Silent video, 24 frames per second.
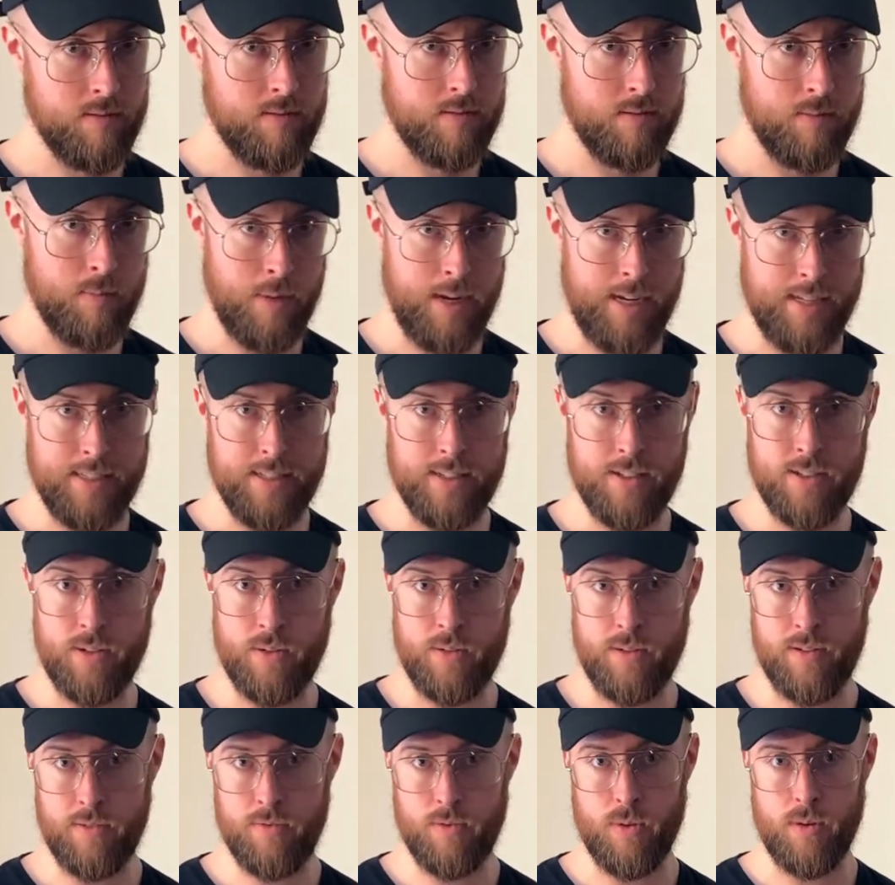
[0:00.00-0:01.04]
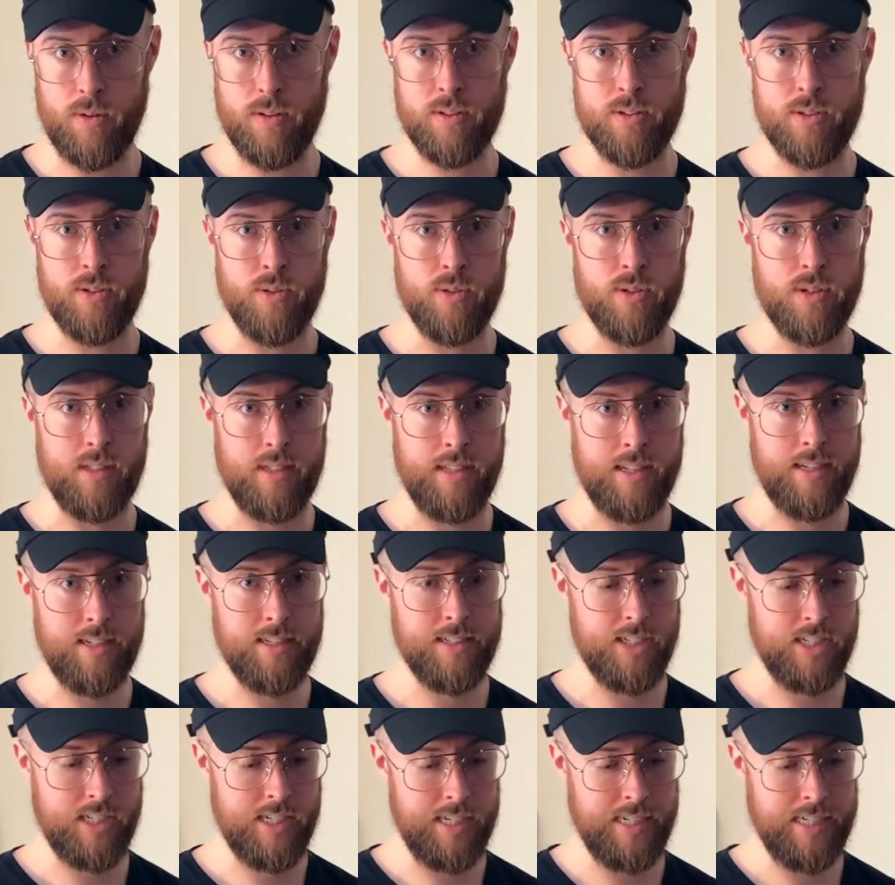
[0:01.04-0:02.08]
The bass is tuned in fourths, usually,
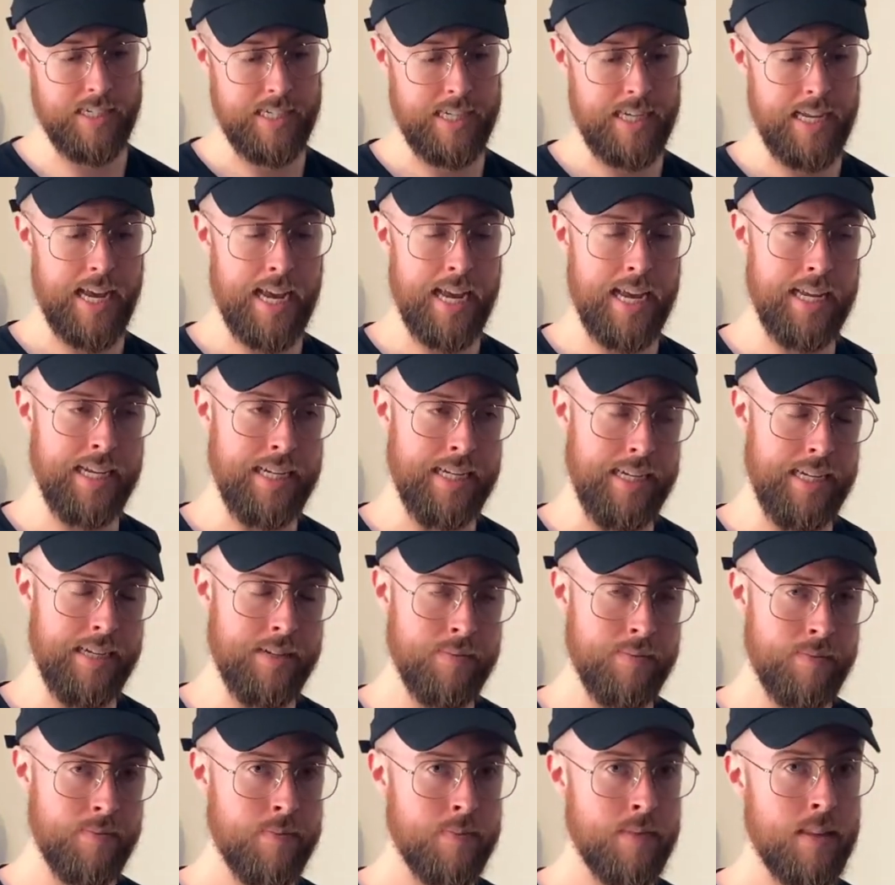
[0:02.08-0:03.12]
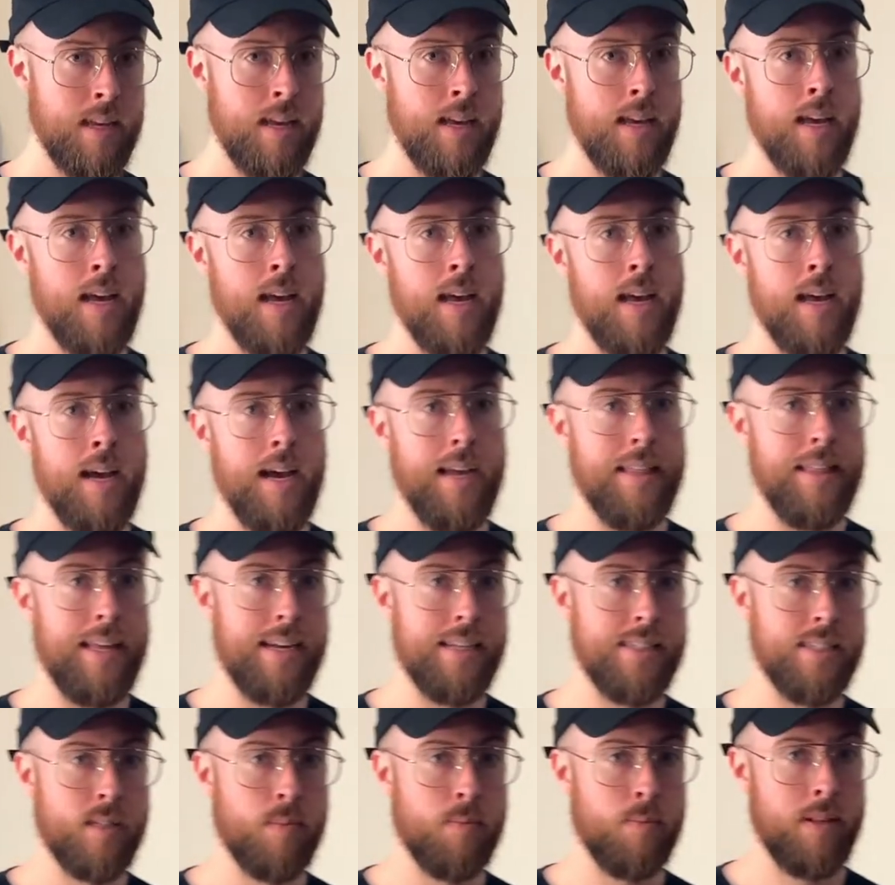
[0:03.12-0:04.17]
G, D, A, E, and that
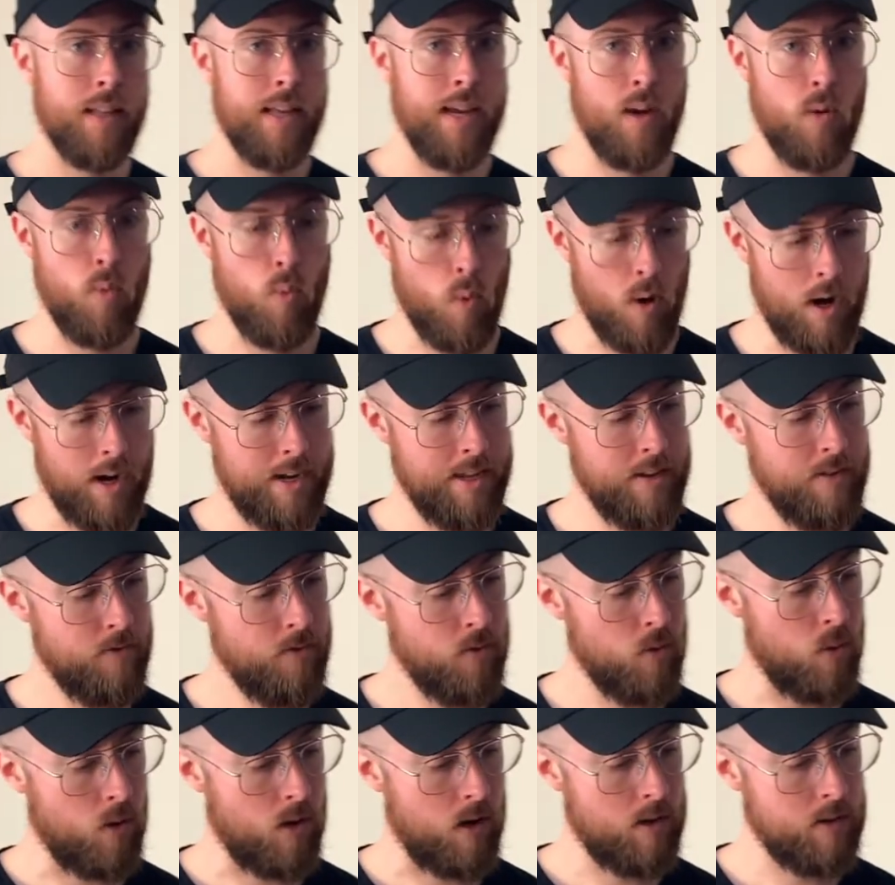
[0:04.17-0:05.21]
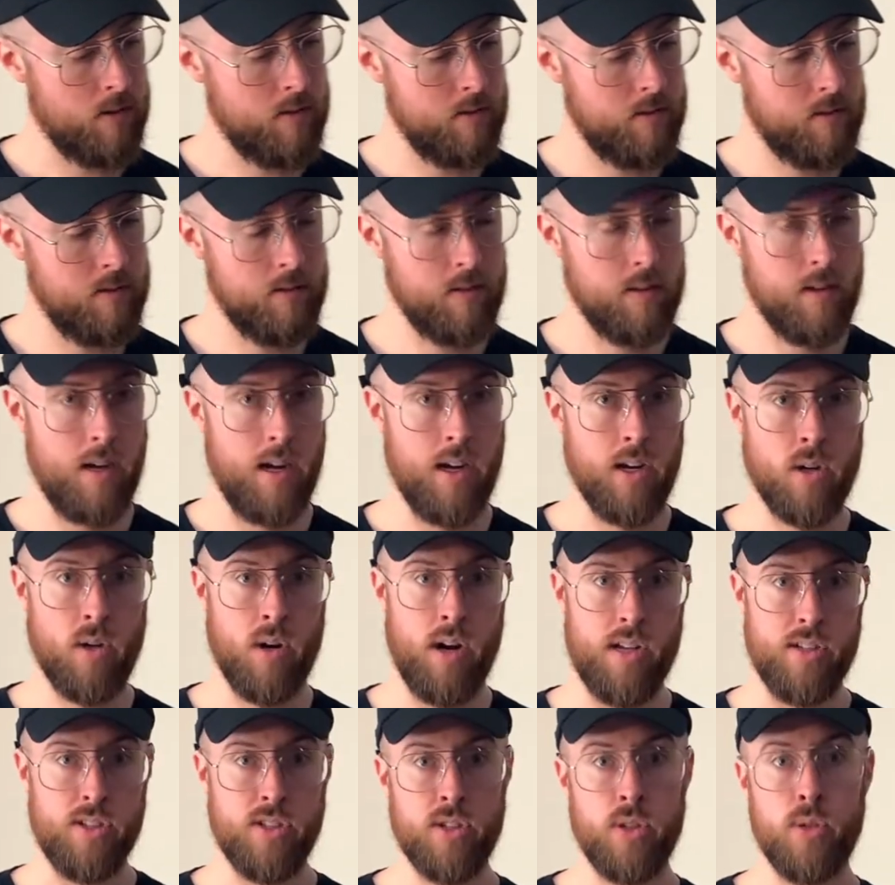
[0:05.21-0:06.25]
is to play 1 and 4
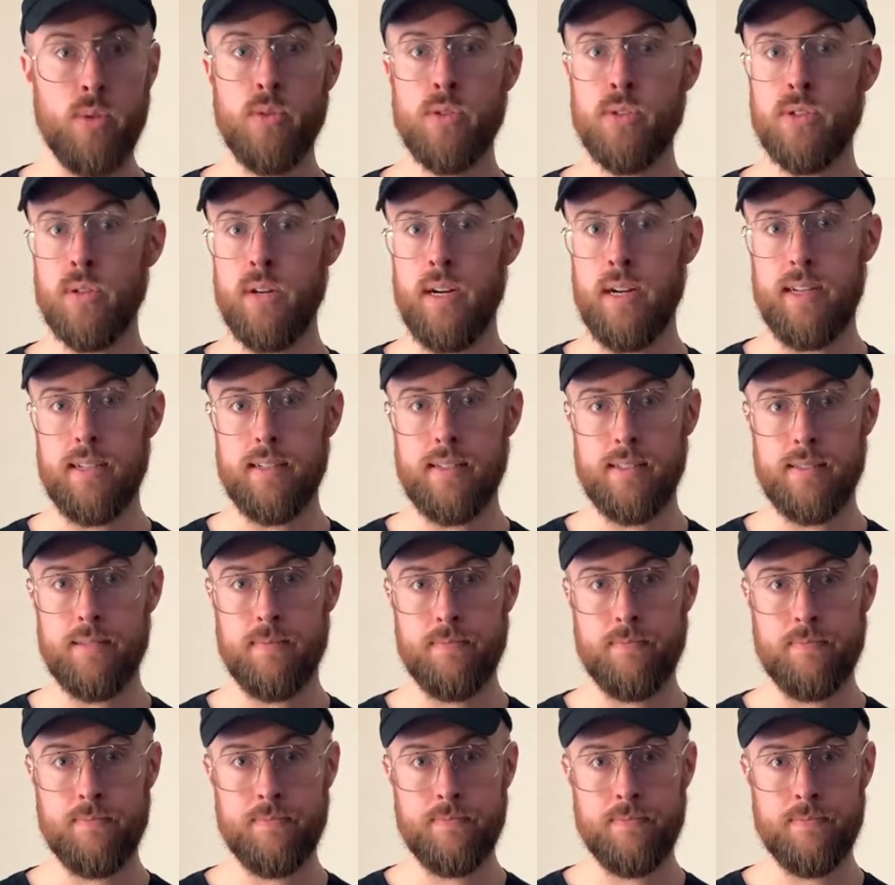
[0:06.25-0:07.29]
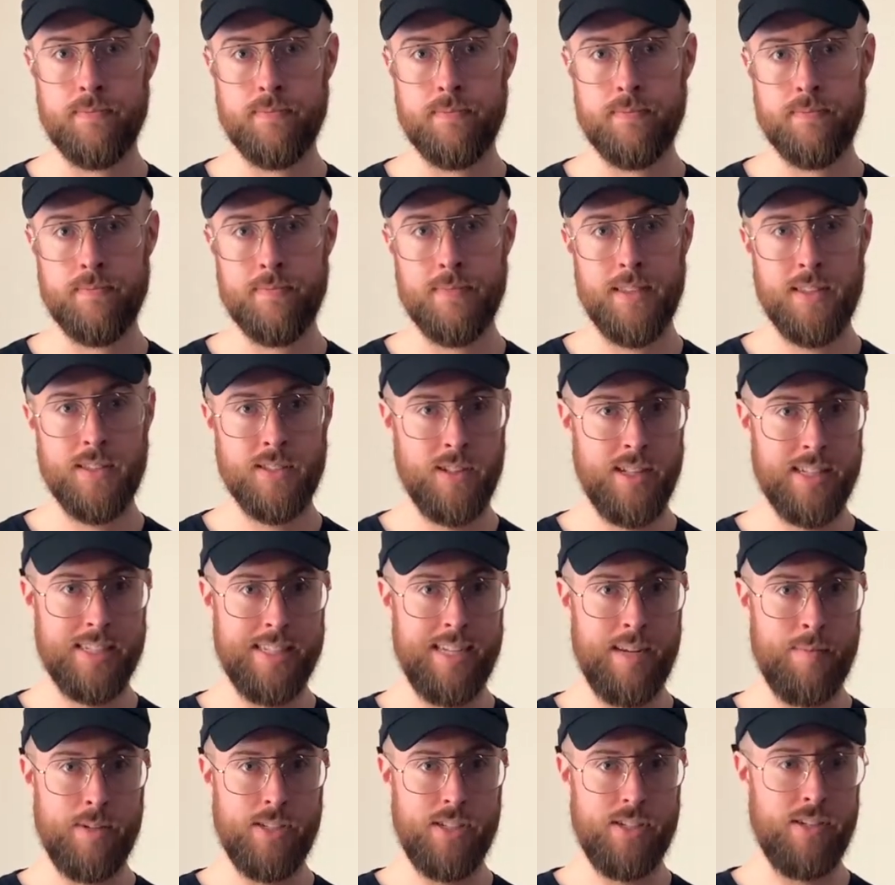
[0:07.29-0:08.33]
across 2 strings. So let's
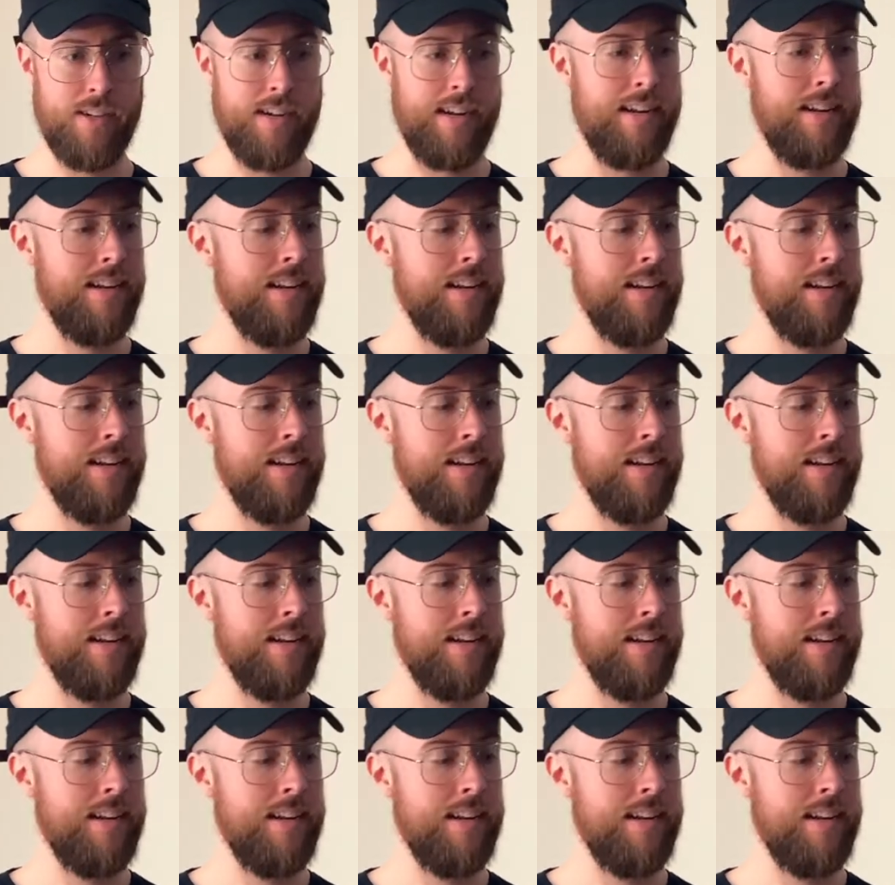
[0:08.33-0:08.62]
demonstrate.